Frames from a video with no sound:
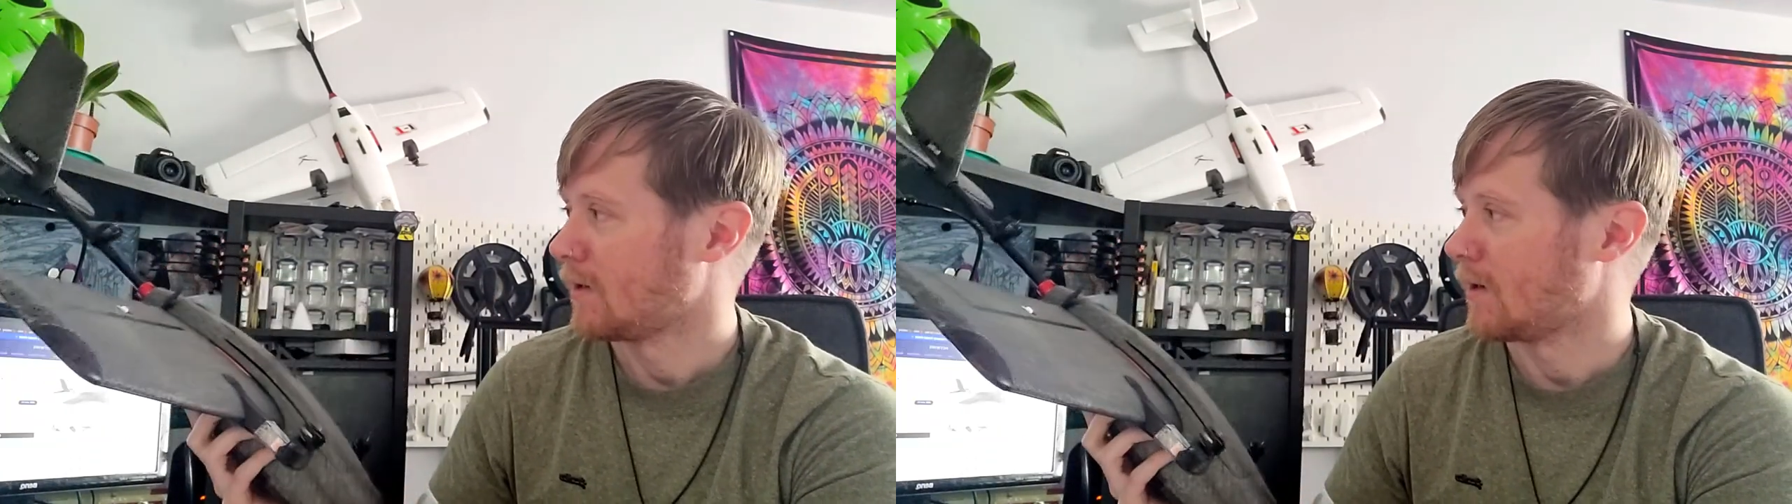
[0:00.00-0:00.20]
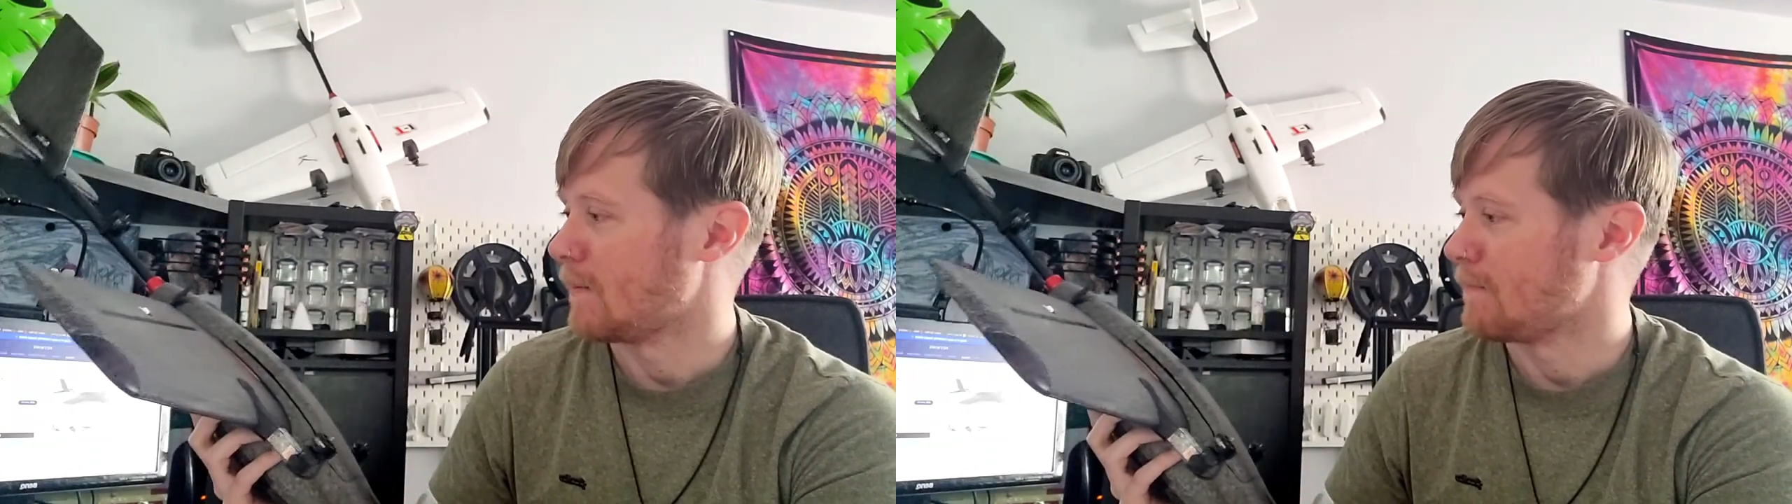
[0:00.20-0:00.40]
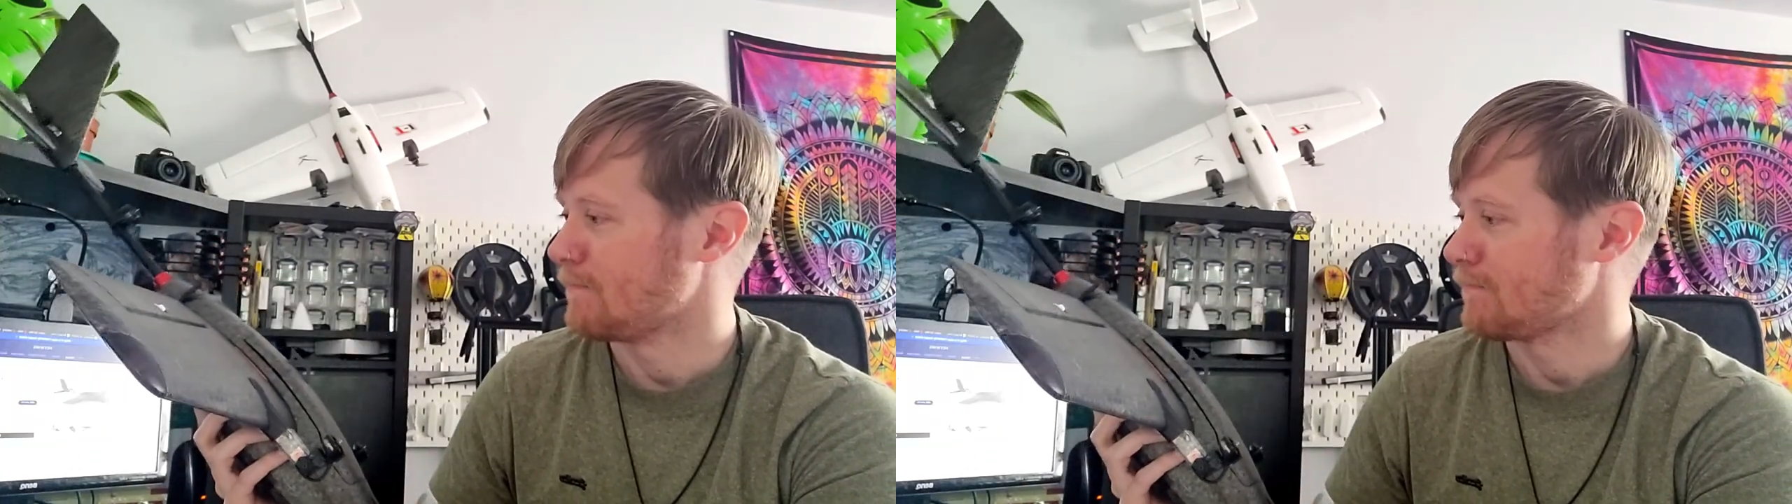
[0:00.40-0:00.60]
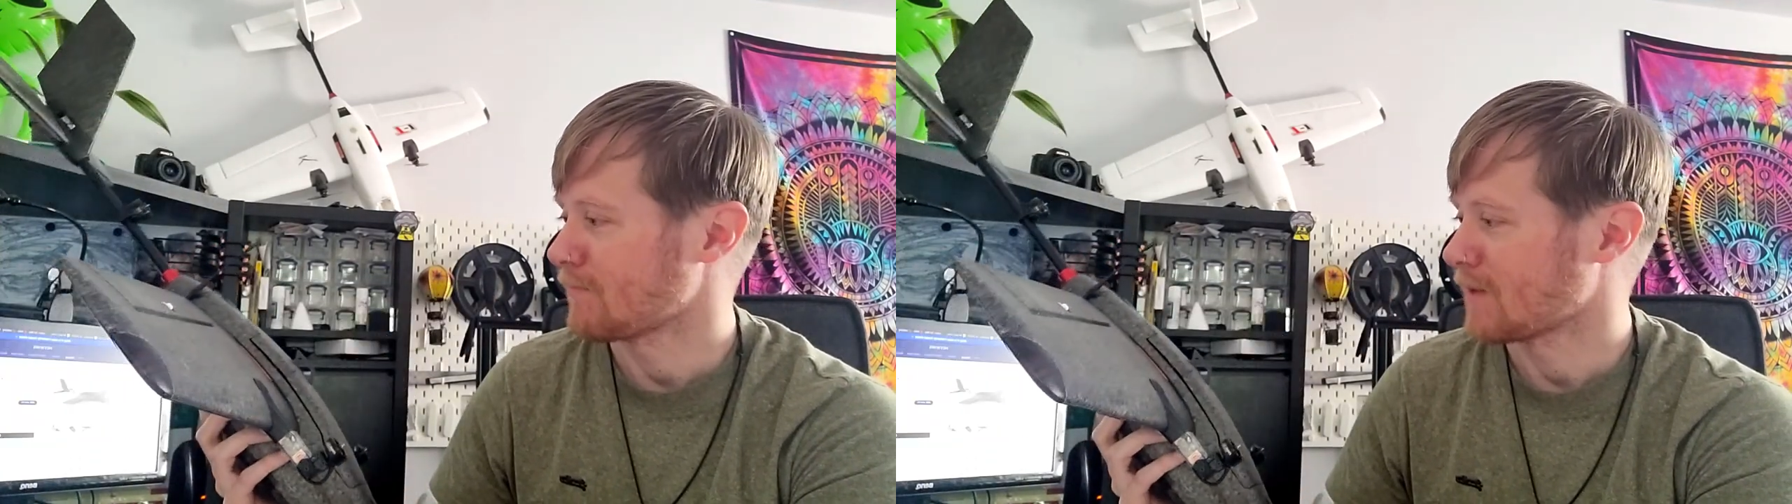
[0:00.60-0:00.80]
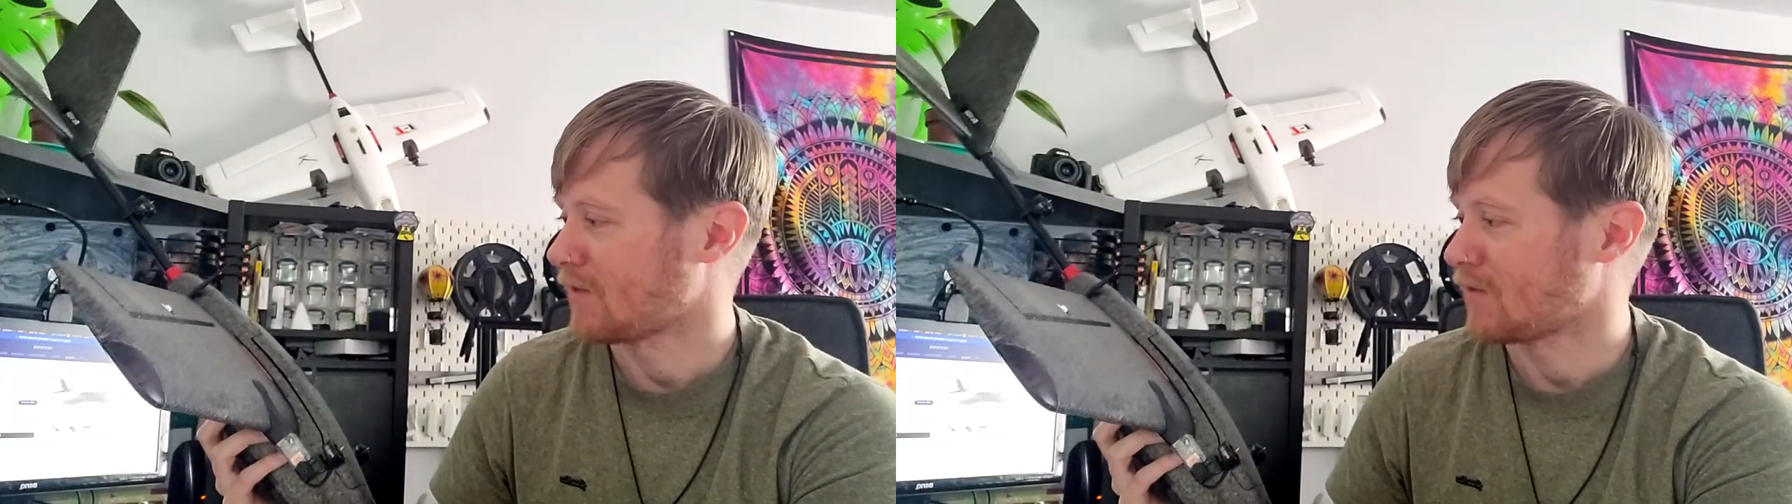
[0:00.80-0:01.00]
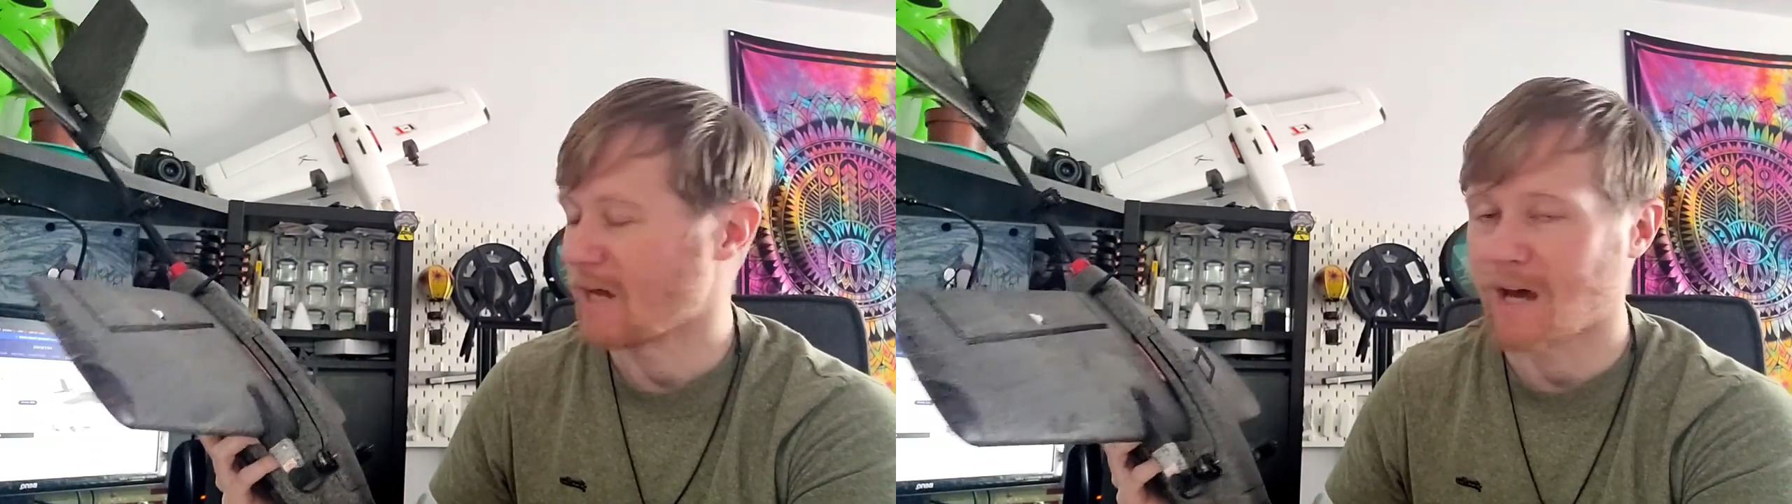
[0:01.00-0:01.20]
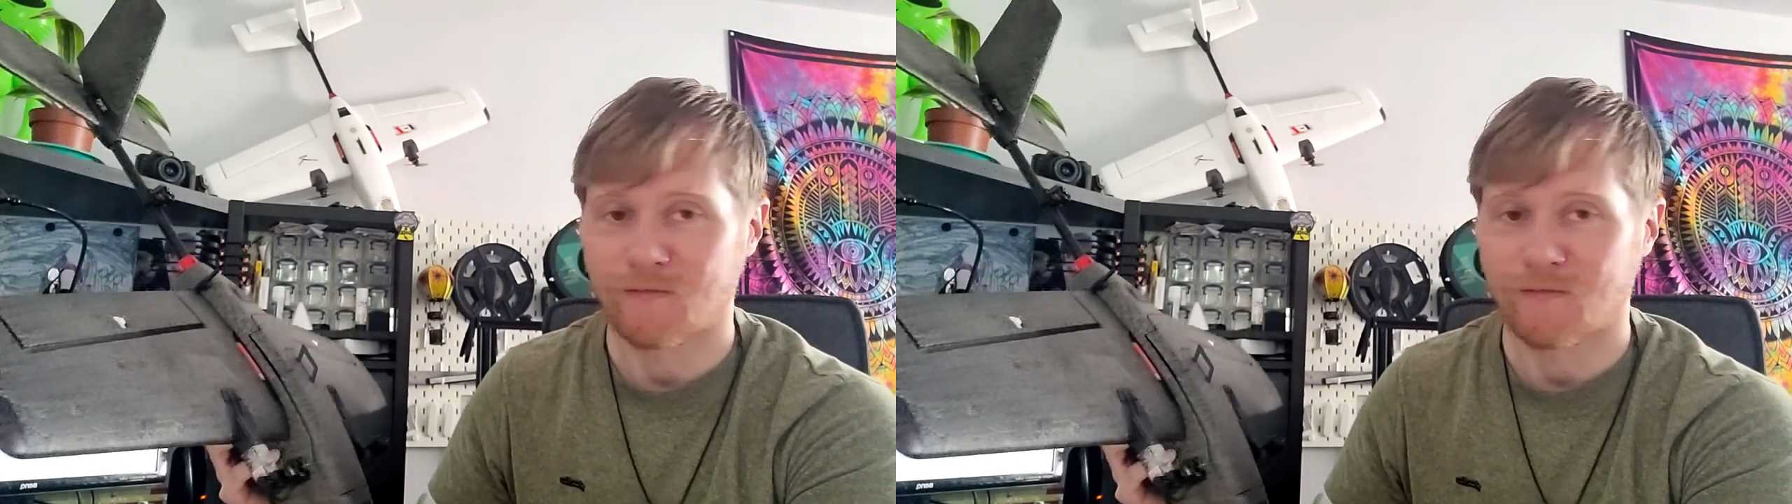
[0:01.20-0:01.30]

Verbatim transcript: Um, So yeah,